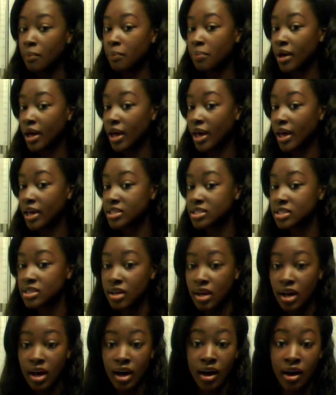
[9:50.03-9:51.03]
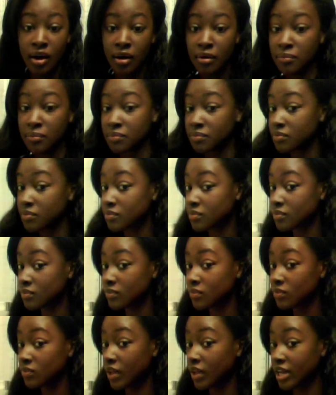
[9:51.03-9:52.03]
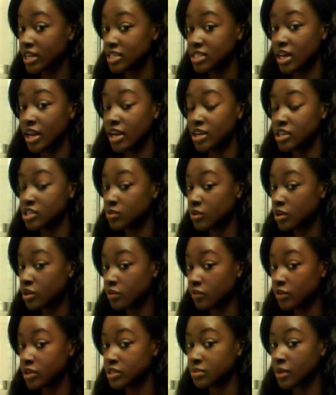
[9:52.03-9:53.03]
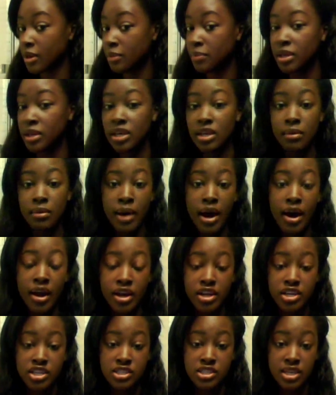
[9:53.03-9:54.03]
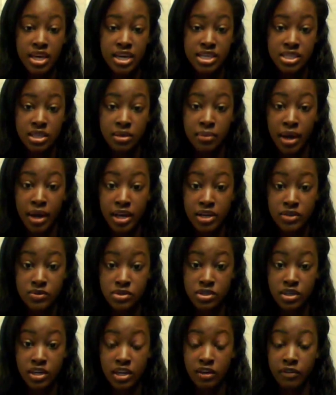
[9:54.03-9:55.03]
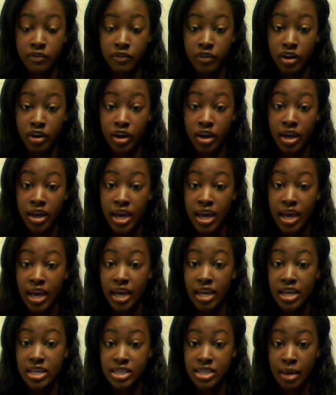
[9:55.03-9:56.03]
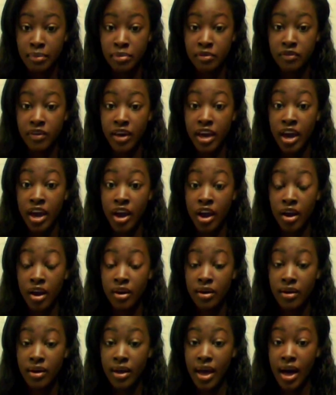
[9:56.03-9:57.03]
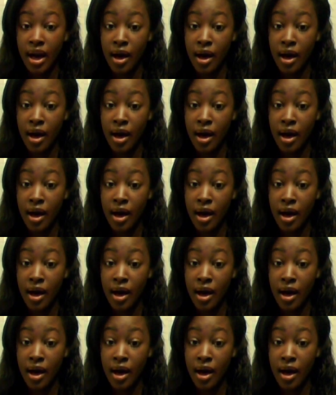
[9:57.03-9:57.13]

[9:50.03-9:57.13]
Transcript: But like I said, I just wanted to voice my opinion about it just in case anybody else was looking for any type of hair.